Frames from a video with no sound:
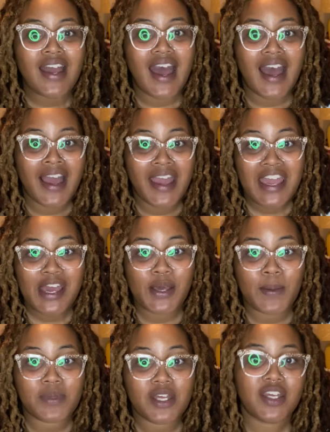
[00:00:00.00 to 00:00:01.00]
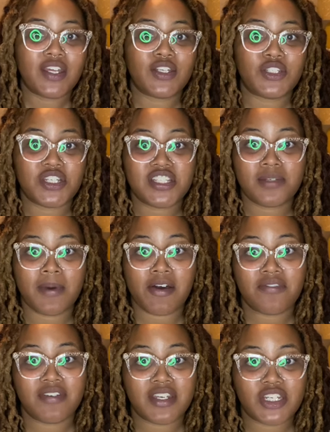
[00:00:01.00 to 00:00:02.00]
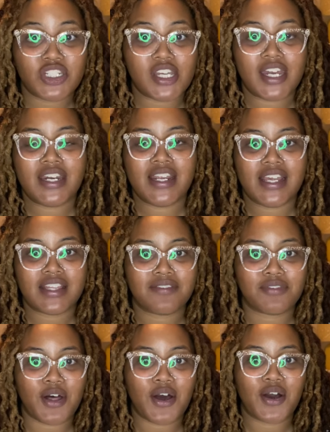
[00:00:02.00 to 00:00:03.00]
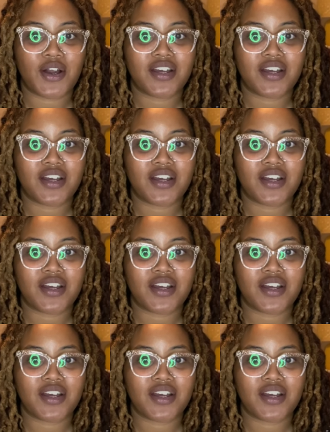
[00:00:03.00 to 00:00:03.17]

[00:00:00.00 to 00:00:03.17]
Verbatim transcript: I am just about finished editing the vlog